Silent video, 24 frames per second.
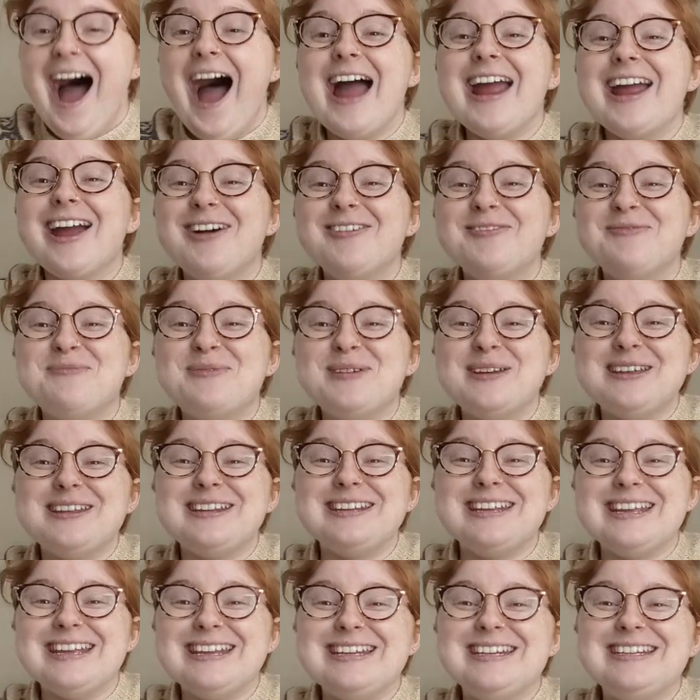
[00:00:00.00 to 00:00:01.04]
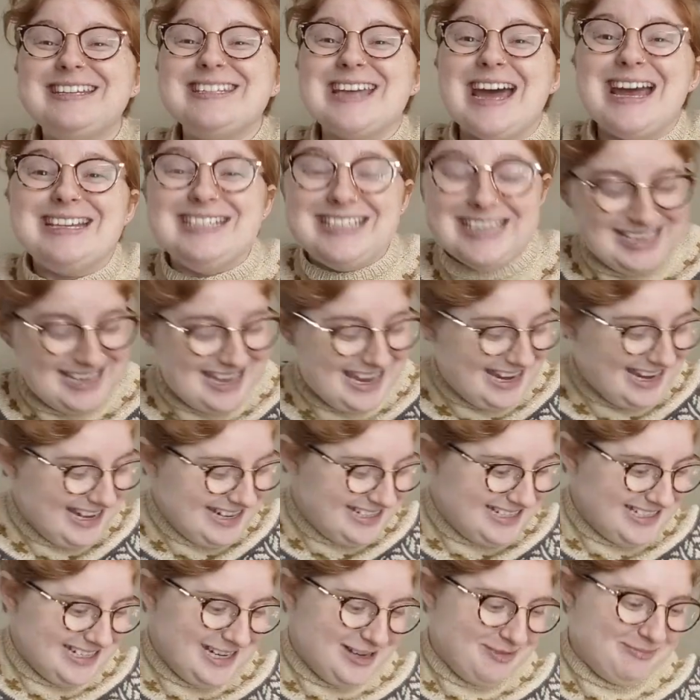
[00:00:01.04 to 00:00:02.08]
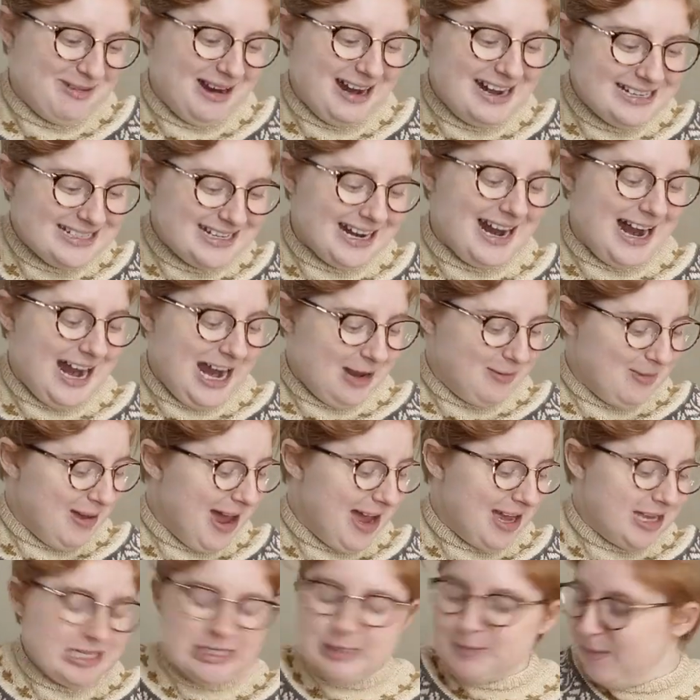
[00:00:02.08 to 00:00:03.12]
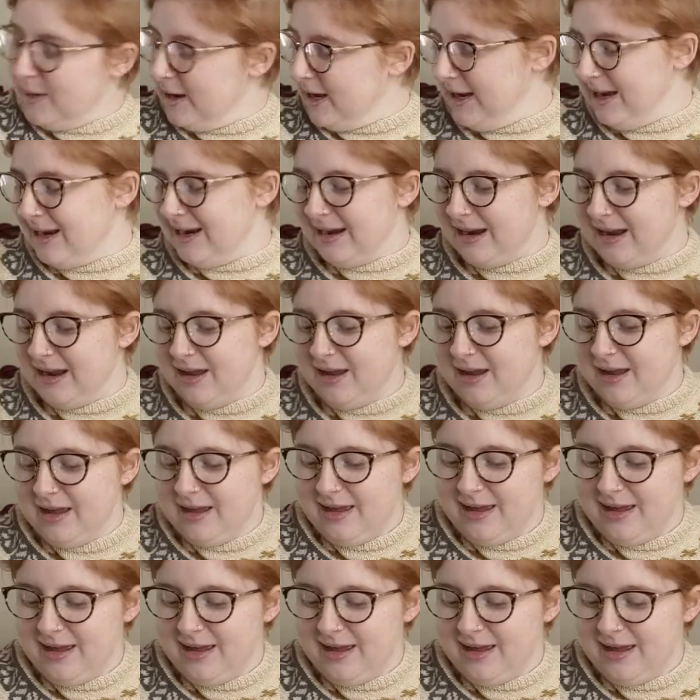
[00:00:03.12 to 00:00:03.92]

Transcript: I have been dedicated. My time has been